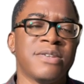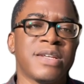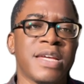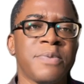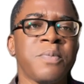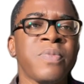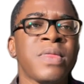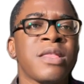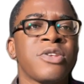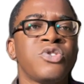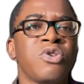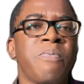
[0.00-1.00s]
Okay,
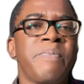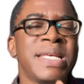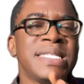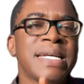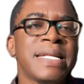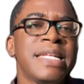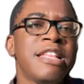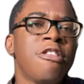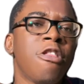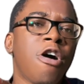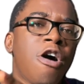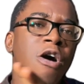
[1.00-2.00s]
so basically
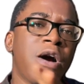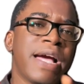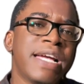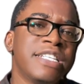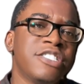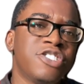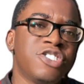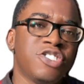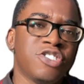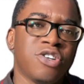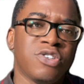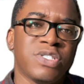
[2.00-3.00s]
law
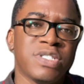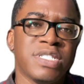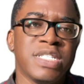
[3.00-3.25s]
ensures